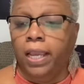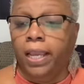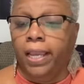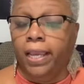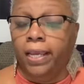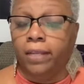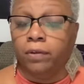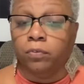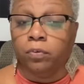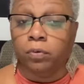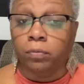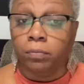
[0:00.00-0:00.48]

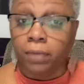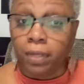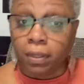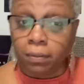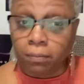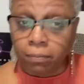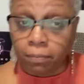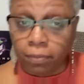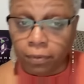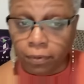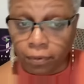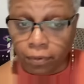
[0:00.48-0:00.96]
and
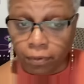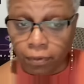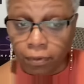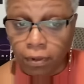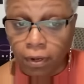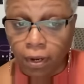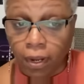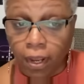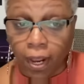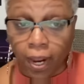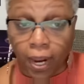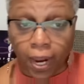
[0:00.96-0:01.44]

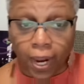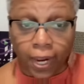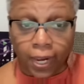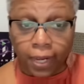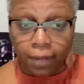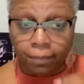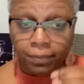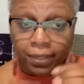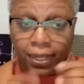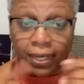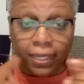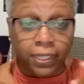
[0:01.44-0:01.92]
remember,
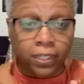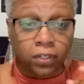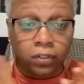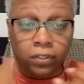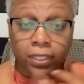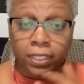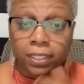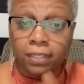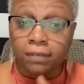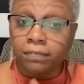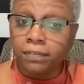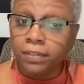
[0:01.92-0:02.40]
I am not
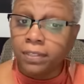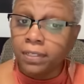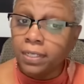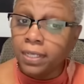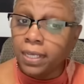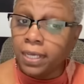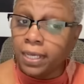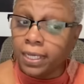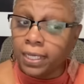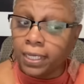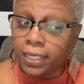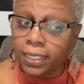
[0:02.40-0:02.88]
going to give the
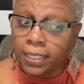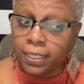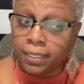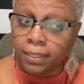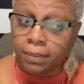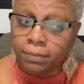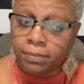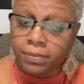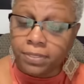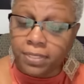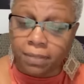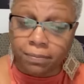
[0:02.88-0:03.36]

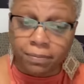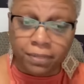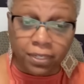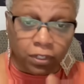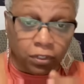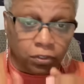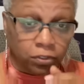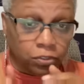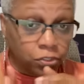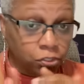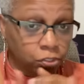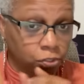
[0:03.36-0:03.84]
names. I'm
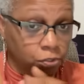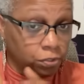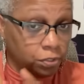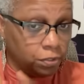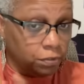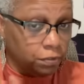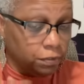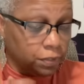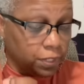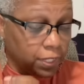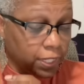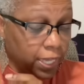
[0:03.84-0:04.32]
not going to show
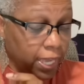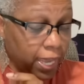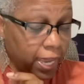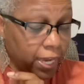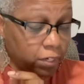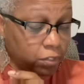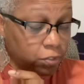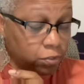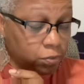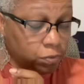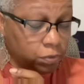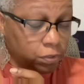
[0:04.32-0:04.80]
the
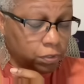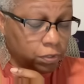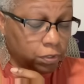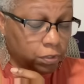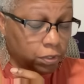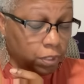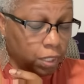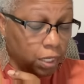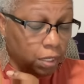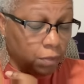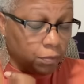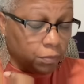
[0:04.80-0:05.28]

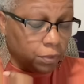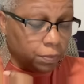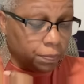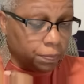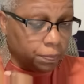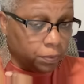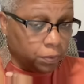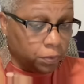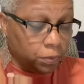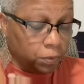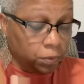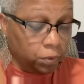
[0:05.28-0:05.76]
actual
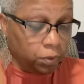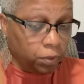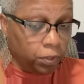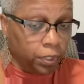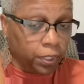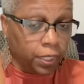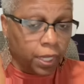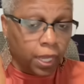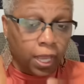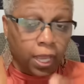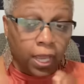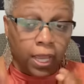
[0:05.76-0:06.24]

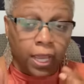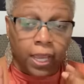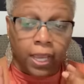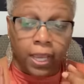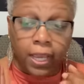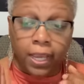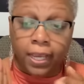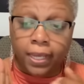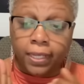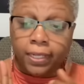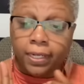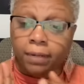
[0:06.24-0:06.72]
report.
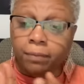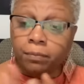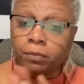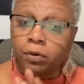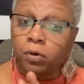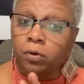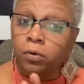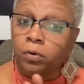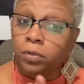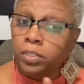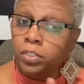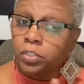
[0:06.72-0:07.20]
And I'm
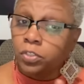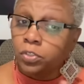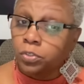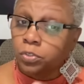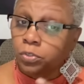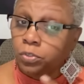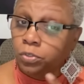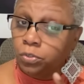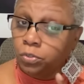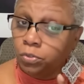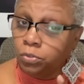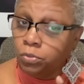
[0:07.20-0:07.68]
going to
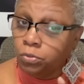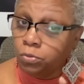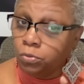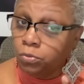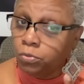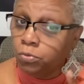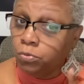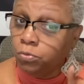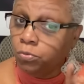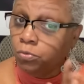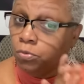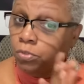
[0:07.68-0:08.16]

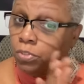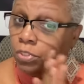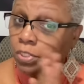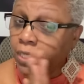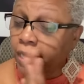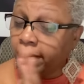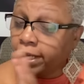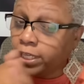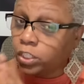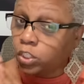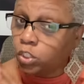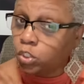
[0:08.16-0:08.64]
use
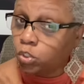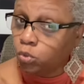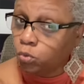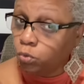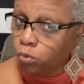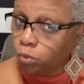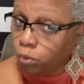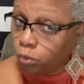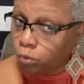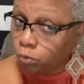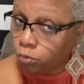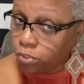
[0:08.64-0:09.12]
like
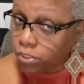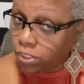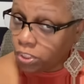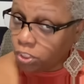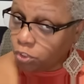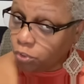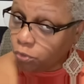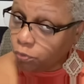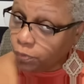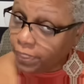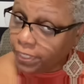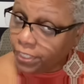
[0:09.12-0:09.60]
pseudo
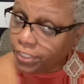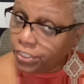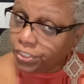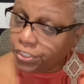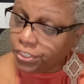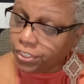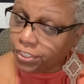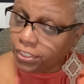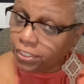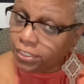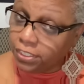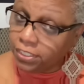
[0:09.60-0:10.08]

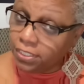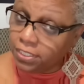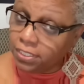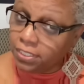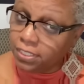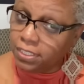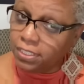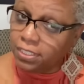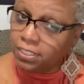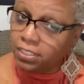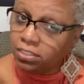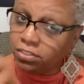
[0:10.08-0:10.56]

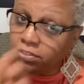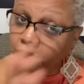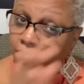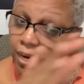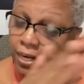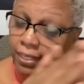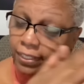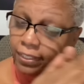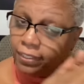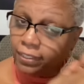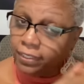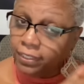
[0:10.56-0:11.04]
situations and
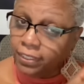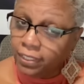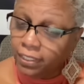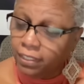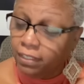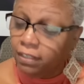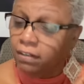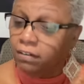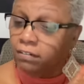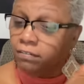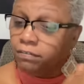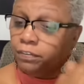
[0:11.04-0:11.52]
try to,
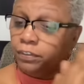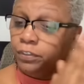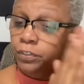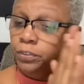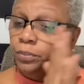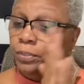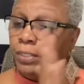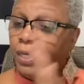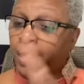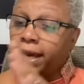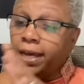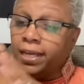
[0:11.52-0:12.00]
for
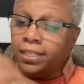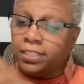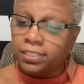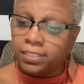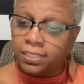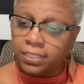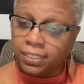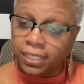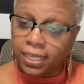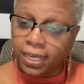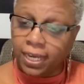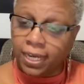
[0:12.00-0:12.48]
you
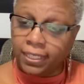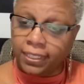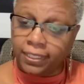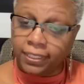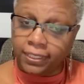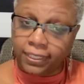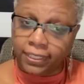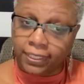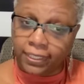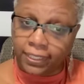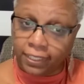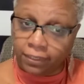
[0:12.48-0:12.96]
guys to kind
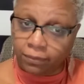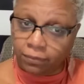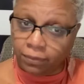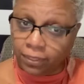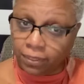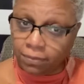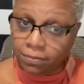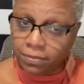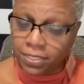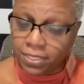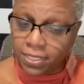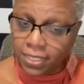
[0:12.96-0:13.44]
of get
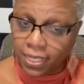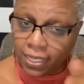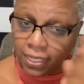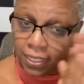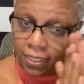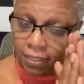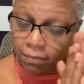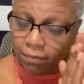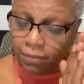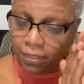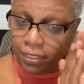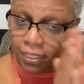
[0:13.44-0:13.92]
what I'm
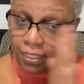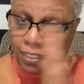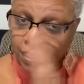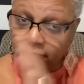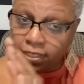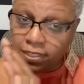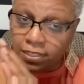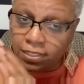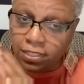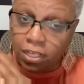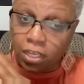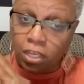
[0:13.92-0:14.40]
saying,
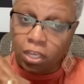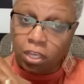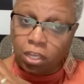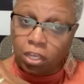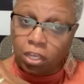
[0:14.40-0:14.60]
because